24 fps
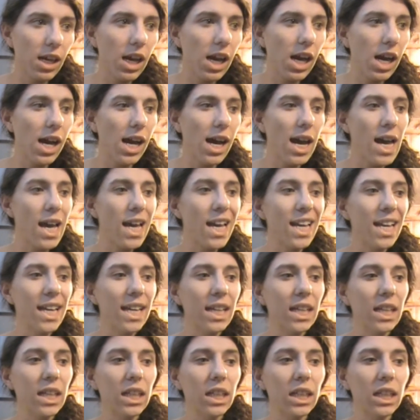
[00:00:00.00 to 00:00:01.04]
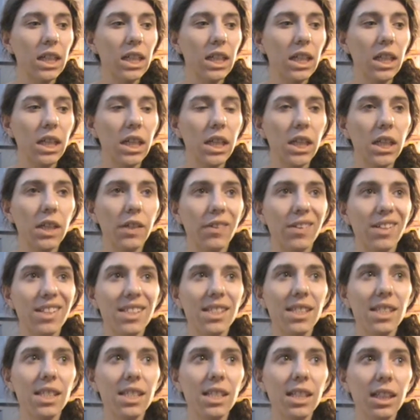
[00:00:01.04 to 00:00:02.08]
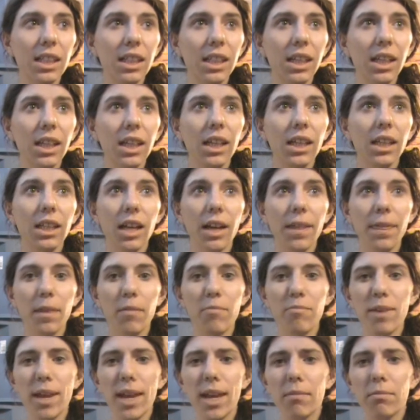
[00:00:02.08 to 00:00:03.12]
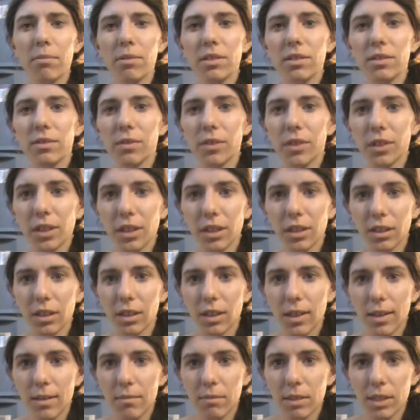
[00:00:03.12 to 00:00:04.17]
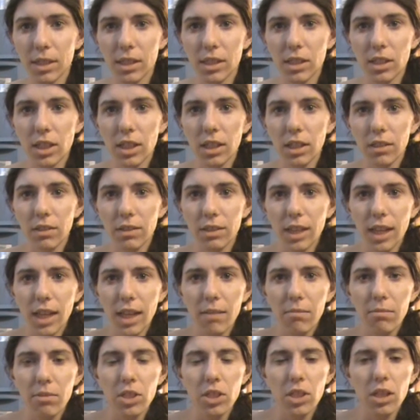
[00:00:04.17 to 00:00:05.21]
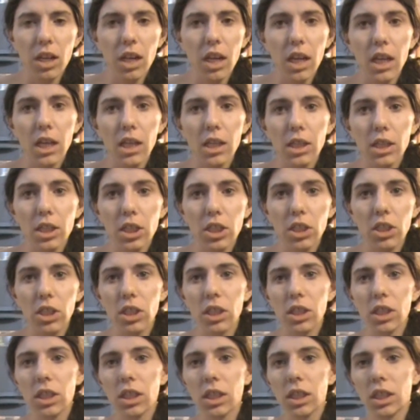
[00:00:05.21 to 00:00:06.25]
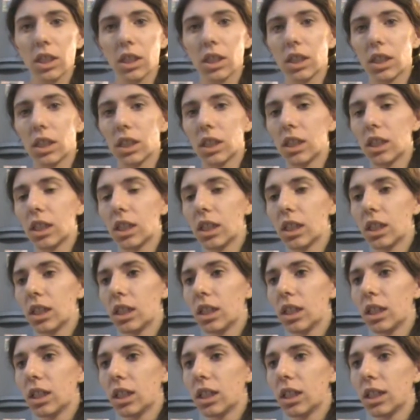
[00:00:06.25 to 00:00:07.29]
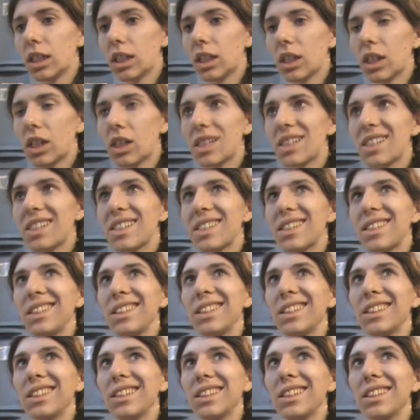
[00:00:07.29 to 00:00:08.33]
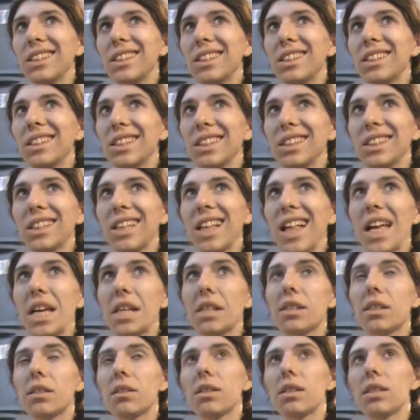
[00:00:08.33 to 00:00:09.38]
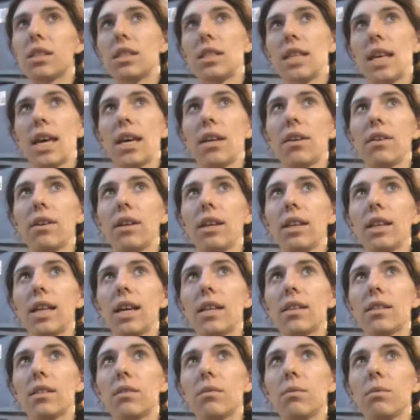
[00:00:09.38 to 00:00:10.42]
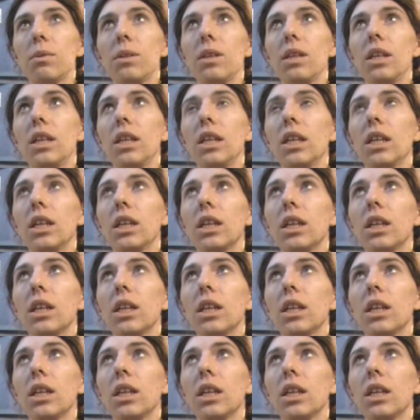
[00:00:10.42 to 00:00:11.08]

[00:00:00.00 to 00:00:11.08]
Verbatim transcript: I recently got the papers for my gender name change on last Saturday last week.